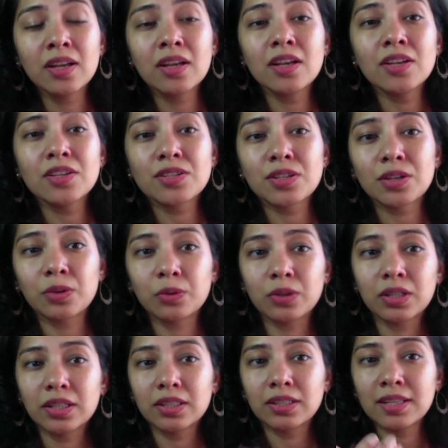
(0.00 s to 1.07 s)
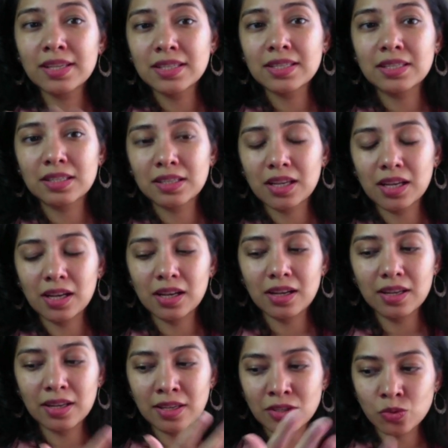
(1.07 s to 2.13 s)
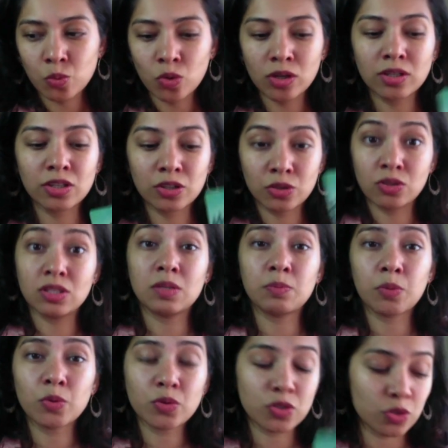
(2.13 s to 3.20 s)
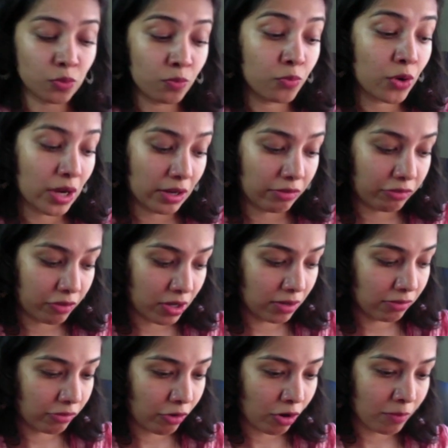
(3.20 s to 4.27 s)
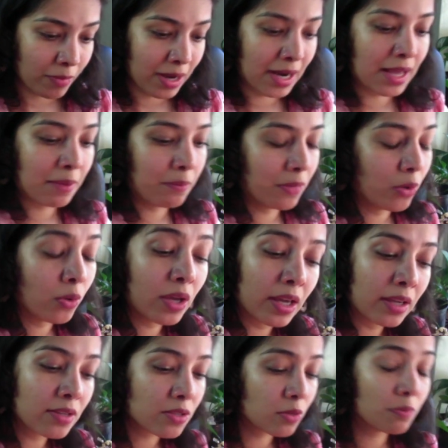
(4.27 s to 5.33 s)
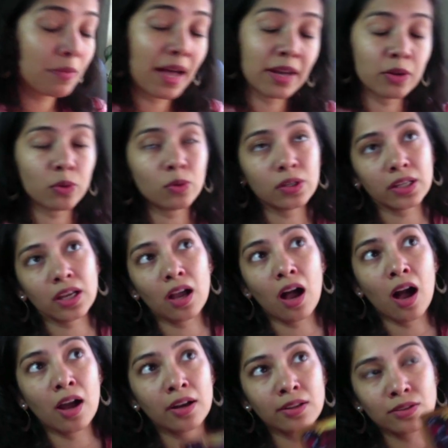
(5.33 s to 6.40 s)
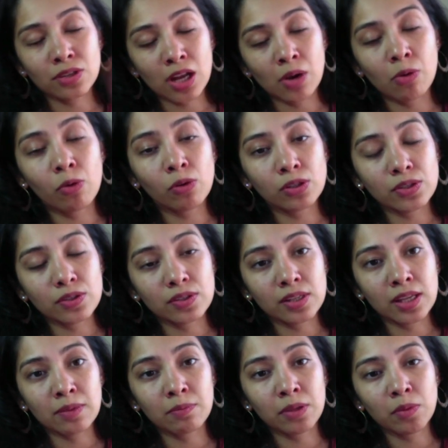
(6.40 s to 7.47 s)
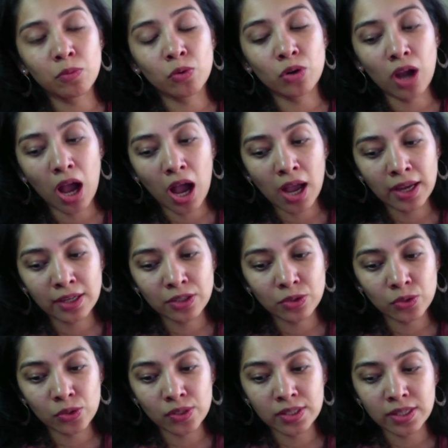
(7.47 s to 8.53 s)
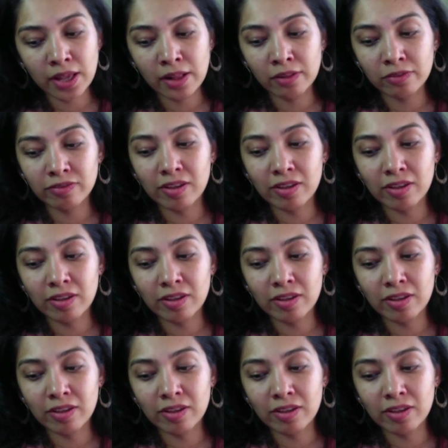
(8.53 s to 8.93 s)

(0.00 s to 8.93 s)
So this is what you're supposed to break free from. And so man holding a heart is now also saying be more kind to yourself,